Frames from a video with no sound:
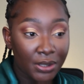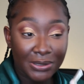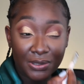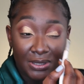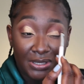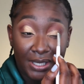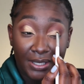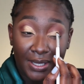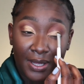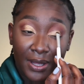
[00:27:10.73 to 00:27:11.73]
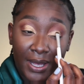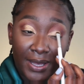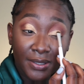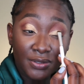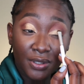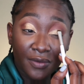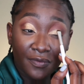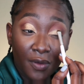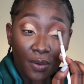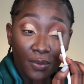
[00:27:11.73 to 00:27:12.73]
So this technical guy was on the
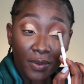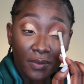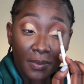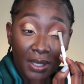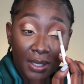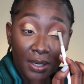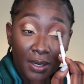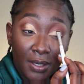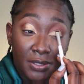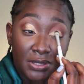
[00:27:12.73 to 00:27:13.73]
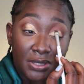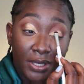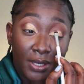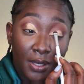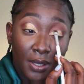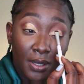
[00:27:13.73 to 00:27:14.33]
phone with me, and then he's like,